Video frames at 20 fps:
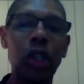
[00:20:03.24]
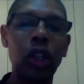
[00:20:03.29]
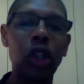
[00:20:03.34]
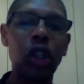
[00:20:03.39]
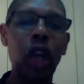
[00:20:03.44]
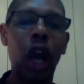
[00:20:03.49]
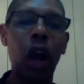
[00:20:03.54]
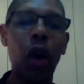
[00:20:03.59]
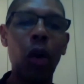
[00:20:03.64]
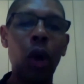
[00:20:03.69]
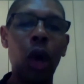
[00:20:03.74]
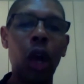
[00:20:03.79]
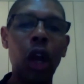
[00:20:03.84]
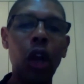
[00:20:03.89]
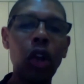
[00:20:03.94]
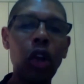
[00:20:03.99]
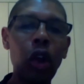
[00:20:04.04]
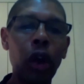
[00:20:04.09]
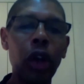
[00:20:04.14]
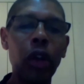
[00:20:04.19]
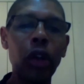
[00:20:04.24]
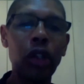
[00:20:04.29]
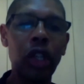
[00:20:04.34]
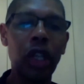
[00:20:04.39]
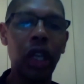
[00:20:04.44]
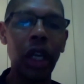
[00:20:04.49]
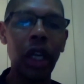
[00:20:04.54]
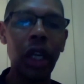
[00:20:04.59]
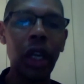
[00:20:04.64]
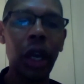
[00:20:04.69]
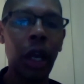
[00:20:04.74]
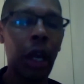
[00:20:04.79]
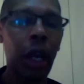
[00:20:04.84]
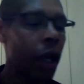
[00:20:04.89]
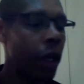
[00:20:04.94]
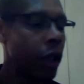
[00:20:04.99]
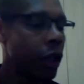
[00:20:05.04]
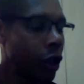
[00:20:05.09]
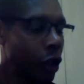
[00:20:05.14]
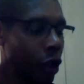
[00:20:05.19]
to show loyalty,
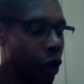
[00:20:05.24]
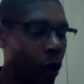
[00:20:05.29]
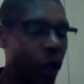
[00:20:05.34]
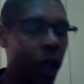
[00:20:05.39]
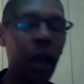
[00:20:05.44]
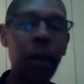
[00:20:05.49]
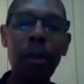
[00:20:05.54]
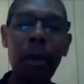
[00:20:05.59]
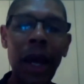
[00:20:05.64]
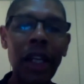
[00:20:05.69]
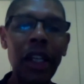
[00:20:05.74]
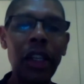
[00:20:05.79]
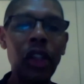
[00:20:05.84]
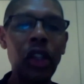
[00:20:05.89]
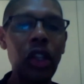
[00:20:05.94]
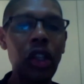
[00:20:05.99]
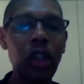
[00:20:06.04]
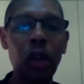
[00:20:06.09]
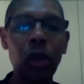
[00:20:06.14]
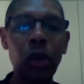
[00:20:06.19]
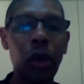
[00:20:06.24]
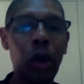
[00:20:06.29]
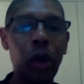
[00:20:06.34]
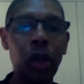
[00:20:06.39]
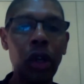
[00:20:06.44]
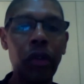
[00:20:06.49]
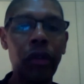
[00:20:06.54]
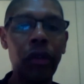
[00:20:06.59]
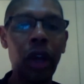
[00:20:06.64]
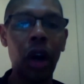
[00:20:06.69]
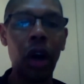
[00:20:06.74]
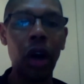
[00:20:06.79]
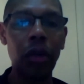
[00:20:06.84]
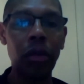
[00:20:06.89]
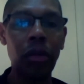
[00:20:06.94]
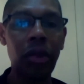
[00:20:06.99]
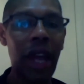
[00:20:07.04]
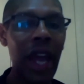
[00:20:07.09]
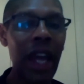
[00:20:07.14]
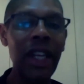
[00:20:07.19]
you look at managers who could have
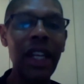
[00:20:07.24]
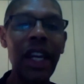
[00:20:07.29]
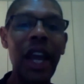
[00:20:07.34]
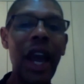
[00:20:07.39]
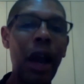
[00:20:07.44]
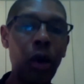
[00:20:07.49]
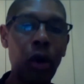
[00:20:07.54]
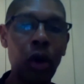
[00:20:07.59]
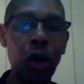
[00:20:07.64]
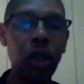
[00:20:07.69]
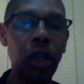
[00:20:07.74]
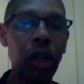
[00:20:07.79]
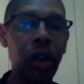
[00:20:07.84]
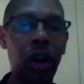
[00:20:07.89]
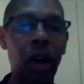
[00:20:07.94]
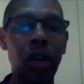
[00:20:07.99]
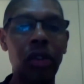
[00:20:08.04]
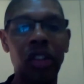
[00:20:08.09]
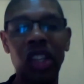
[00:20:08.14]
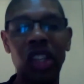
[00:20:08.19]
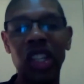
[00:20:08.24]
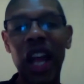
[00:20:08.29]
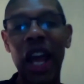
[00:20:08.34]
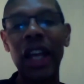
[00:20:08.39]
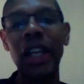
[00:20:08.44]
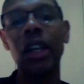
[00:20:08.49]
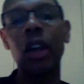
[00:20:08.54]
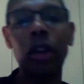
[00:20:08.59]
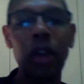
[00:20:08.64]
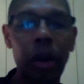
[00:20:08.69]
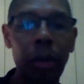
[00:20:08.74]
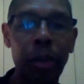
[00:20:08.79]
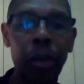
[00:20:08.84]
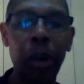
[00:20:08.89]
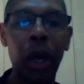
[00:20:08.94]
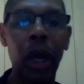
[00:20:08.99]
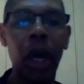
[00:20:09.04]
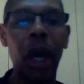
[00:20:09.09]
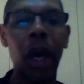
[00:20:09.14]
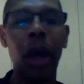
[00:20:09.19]
gone. Eddie Howe could have gone, stayed on
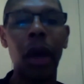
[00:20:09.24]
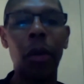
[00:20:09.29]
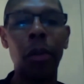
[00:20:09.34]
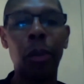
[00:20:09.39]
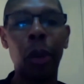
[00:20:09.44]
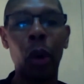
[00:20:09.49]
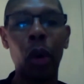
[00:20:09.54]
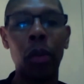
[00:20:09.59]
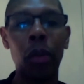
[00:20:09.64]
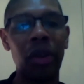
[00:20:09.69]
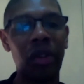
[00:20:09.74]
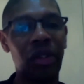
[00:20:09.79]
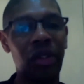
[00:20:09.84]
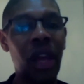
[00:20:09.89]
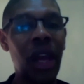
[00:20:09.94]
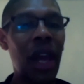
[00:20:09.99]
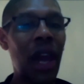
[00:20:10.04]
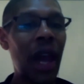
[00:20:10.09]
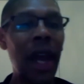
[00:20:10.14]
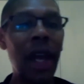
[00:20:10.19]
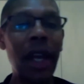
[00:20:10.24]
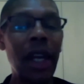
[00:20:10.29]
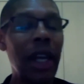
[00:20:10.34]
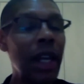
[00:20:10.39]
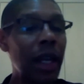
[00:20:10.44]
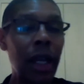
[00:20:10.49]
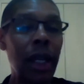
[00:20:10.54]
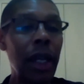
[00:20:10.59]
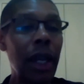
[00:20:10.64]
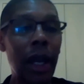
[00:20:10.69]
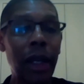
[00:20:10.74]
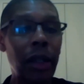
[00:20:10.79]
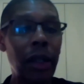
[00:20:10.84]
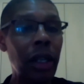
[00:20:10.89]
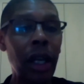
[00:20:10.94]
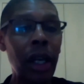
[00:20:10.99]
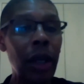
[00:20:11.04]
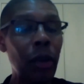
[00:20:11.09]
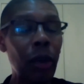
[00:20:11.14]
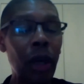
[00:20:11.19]
at Bournemouth. He
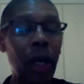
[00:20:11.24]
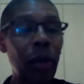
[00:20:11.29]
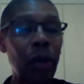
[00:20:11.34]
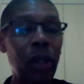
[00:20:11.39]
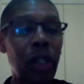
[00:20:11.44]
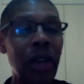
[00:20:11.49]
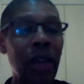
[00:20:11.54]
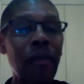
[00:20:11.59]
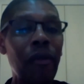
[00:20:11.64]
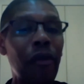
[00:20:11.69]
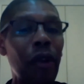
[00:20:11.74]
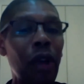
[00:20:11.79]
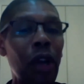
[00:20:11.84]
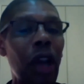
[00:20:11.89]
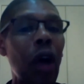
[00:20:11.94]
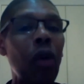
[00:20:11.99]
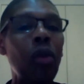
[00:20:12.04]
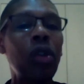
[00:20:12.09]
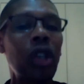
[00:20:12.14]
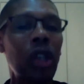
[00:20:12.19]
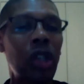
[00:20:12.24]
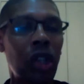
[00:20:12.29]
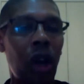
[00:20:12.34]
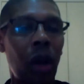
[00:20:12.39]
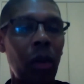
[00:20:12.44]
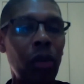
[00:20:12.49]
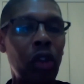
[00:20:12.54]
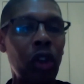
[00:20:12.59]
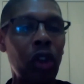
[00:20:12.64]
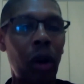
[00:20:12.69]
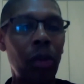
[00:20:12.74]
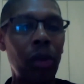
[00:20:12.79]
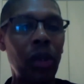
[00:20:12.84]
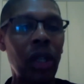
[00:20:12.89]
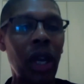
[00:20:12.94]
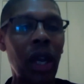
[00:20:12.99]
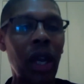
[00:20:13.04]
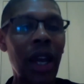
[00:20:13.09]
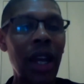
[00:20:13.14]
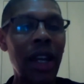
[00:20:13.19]
was in for loads of top
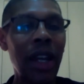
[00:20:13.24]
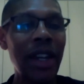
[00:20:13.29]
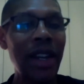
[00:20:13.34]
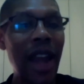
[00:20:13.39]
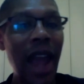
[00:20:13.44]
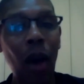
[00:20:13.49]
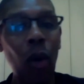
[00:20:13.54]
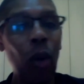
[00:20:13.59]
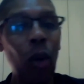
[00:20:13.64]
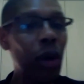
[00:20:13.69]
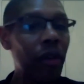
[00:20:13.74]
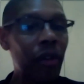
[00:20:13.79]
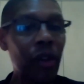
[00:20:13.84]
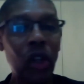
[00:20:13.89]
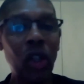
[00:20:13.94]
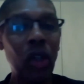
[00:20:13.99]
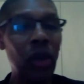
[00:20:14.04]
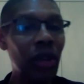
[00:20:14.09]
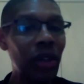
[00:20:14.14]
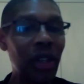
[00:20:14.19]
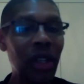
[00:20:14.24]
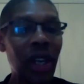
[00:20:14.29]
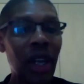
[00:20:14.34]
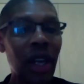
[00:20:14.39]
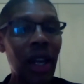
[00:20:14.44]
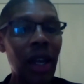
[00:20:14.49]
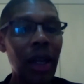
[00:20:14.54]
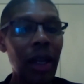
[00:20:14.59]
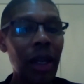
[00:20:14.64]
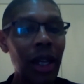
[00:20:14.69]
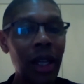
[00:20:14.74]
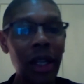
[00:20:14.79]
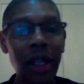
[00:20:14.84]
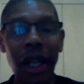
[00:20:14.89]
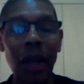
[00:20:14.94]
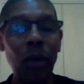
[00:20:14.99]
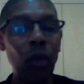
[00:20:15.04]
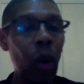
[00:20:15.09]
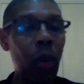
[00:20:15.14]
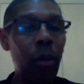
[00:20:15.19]
jobs. Now, all of a sudden,
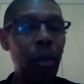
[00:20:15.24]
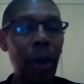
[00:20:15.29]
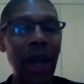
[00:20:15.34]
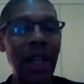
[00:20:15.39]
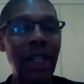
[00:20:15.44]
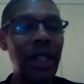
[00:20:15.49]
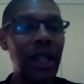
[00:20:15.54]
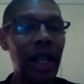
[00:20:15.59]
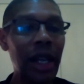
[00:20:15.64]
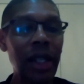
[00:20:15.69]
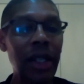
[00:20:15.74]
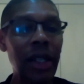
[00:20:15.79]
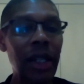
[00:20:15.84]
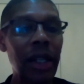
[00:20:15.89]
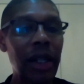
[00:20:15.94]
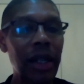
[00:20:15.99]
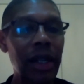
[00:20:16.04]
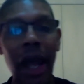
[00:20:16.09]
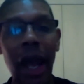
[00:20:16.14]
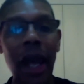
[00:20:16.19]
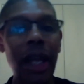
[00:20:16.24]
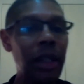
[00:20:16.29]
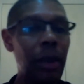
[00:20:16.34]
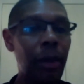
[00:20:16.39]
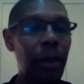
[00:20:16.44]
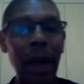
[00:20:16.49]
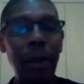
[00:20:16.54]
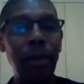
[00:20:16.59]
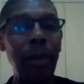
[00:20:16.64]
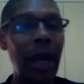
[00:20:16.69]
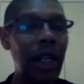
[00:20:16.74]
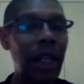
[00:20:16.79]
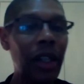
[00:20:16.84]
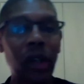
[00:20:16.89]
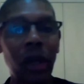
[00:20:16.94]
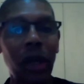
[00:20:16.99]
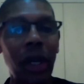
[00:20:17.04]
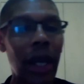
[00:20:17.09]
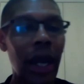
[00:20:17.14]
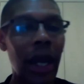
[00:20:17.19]
he's had one bad season. Now he's a bad
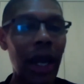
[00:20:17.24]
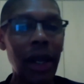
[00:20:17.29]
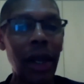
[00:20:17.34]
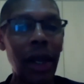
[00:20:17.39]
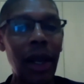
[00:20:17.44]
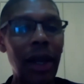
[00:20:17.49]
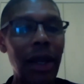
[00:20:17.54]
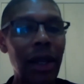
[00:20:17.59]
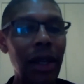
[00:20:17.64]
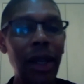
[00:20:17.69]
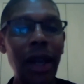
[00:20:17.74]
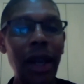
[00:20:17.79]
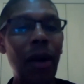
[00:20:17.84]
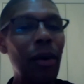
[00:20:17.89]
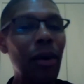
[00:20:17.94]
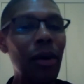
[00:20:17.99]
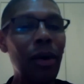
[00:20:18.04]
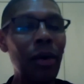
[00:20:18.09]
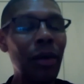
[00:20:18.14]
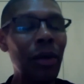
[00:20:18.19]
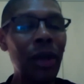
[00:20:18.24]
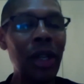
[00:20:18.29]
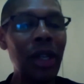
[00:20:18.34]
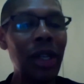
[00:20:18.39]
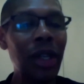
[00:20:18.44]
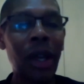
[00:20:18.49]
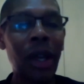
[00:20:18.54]
manager again. You know,